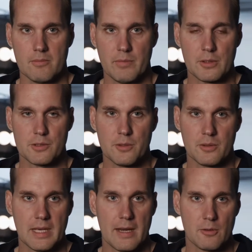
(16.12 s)
because you
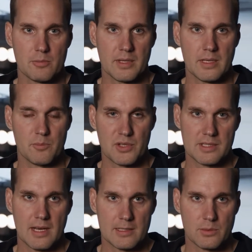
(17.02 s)
cannot be
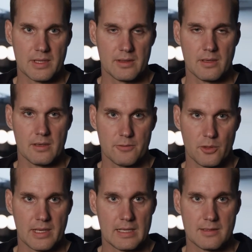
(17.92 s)
precise with the
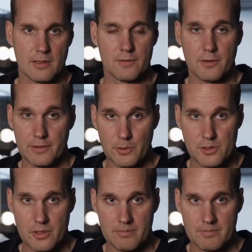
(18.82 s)
forecasting of the
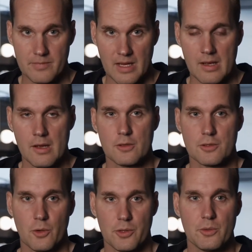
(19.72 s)
future,
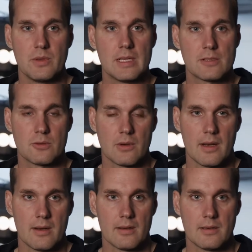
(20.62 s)
so you need to
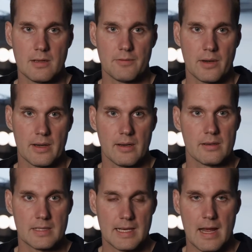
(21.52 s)
run different
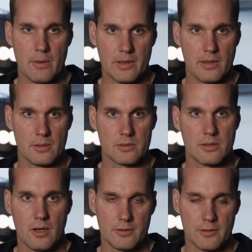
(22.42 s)
scenarios
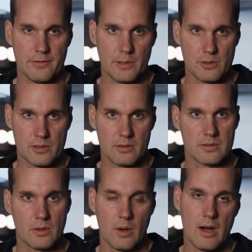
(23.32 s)
of the future.
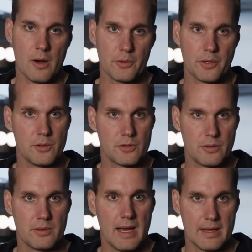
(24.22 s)
So how you
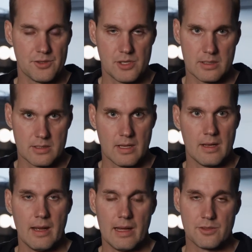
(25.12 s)
should adjust
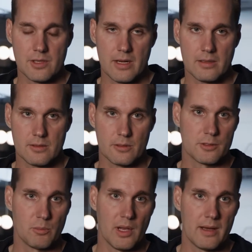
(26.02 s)
and change your
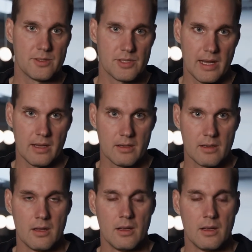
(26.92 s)
supply chain